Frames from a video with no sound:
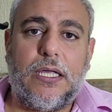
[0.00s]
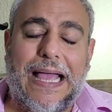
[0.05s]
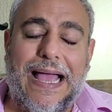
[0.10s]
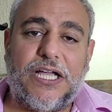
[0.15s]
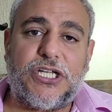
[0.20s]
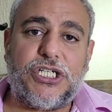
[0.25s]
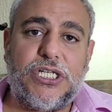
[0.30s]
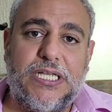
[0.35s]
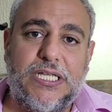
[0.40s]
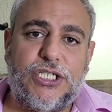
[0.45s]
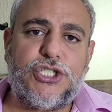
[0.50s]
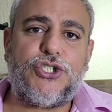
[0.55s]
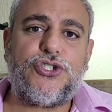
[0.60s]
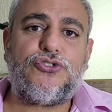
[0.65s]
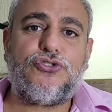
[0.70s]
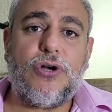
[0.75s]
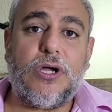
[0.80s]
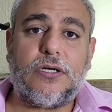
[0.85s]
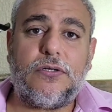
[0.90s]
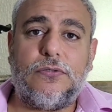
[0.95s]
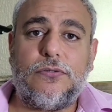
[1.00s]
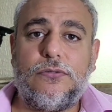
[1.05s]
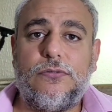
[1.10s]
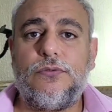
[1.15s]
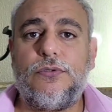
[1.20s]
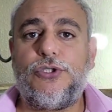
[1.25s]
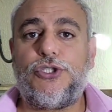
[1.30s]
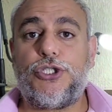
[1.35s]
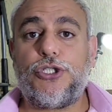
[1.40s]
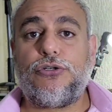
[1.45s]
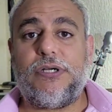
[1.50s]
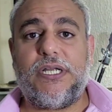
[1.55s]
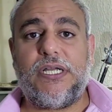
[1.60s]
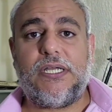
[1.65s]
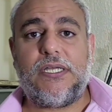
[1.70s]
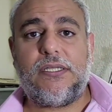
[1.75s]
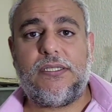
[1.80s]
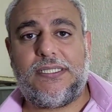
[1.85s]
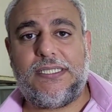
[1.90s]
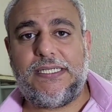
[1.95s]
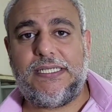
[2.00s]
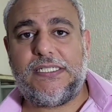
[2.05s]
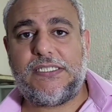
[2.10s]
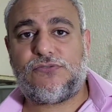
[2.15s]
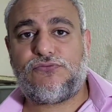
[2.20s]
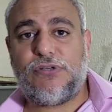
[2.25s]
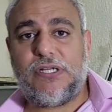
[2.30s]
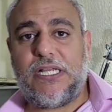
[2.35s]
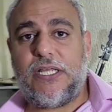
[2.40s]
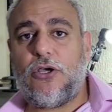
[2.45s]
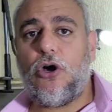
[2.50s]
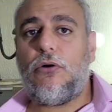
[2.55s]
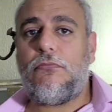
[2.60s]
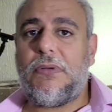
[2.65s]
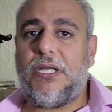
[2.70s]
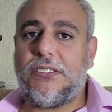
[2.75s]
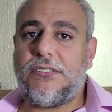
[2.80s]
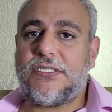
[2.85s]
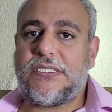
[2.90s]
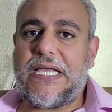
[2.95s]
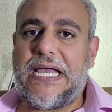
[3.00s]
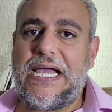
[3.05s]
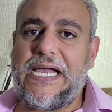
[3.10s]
actually struggle during these really hot months,